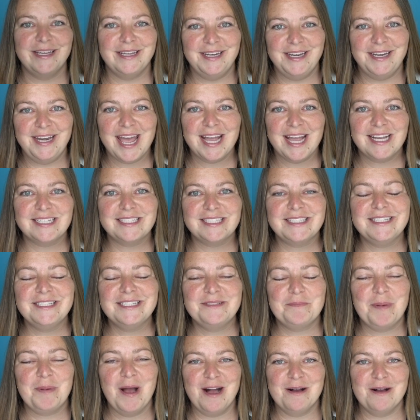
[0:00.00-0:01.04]
Next
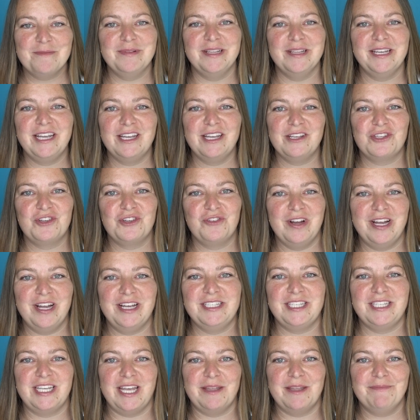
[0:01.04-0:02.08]
is public
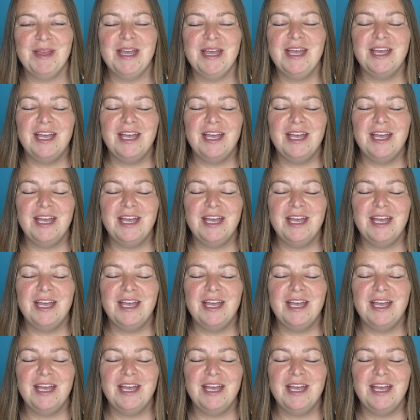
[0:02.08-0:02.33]
transit.